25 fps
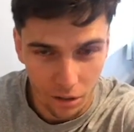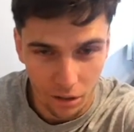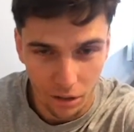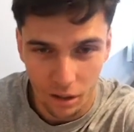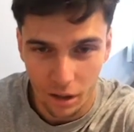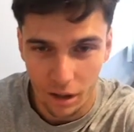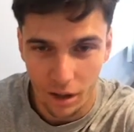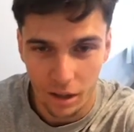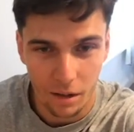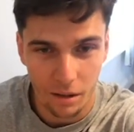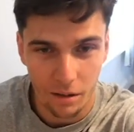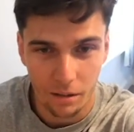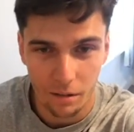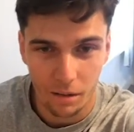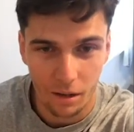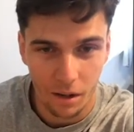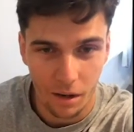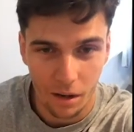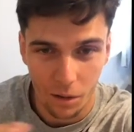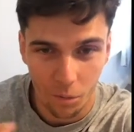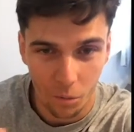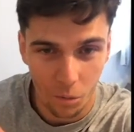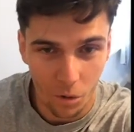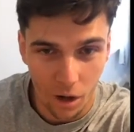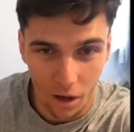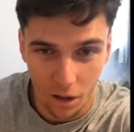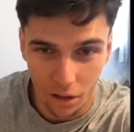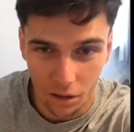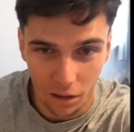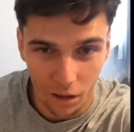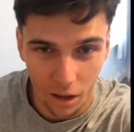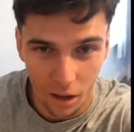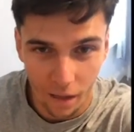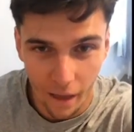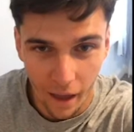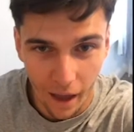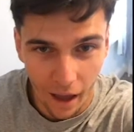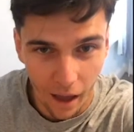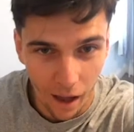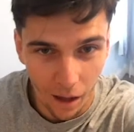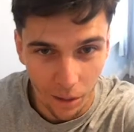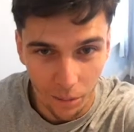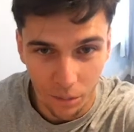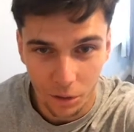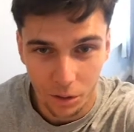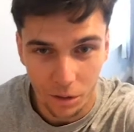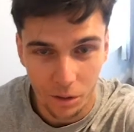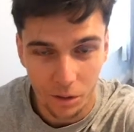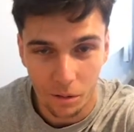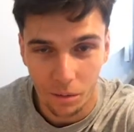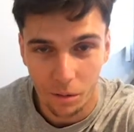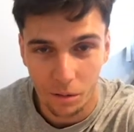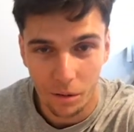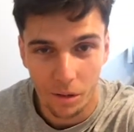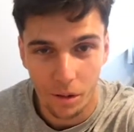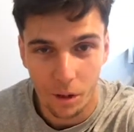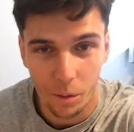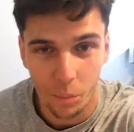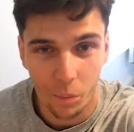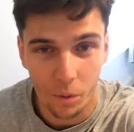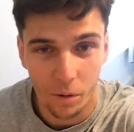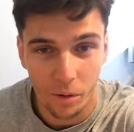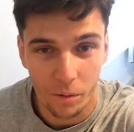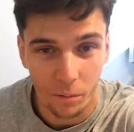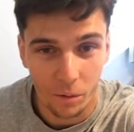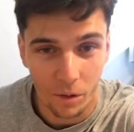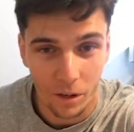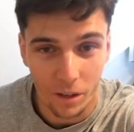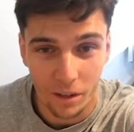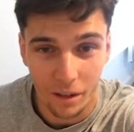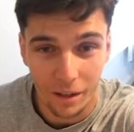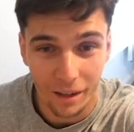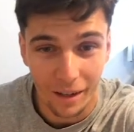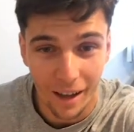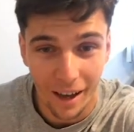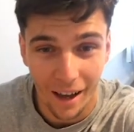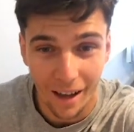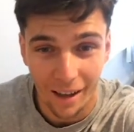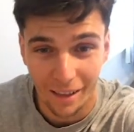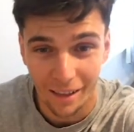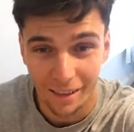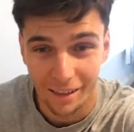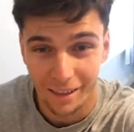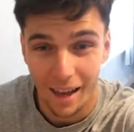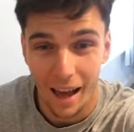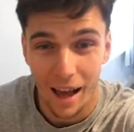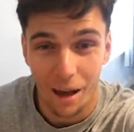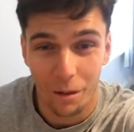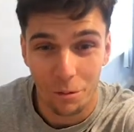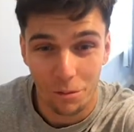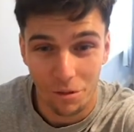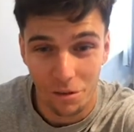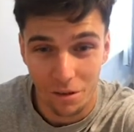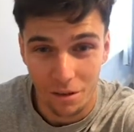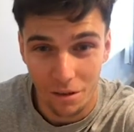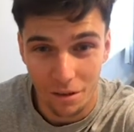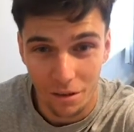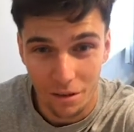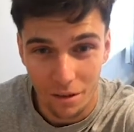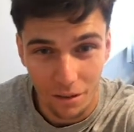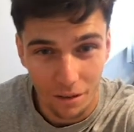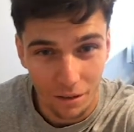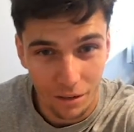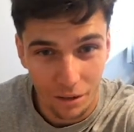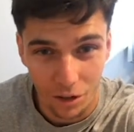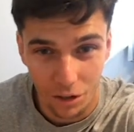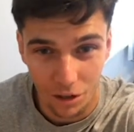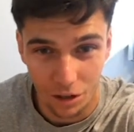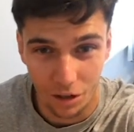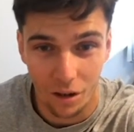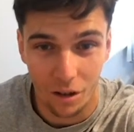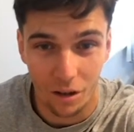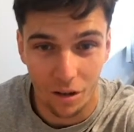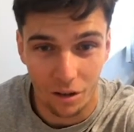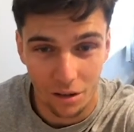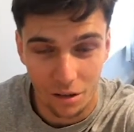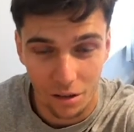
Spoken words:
And it works like that up to a point where you can get 1,000 slots.